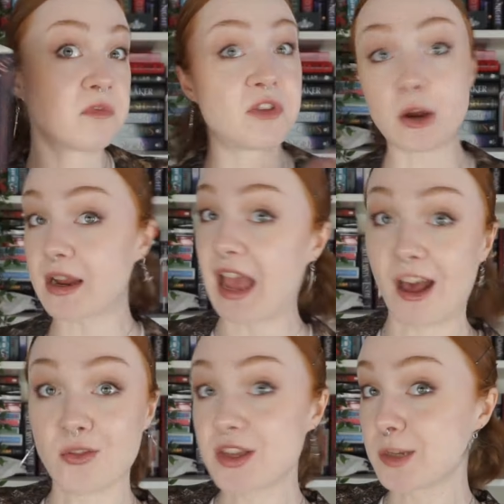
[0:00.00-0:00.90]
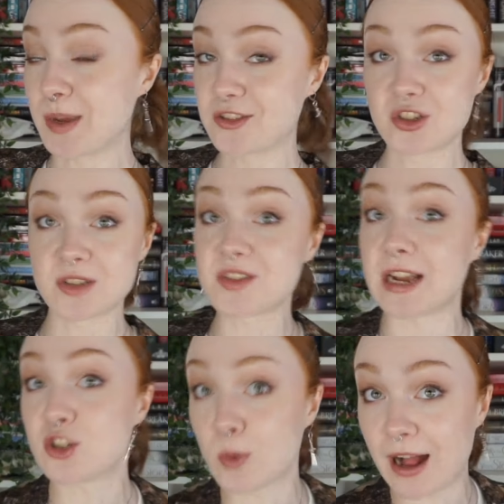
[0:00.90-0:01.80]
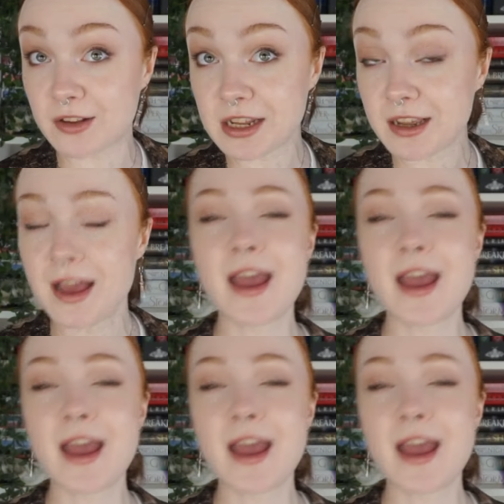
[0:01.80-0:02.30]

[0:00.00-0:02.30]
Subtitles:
very healthy depictions of sexuality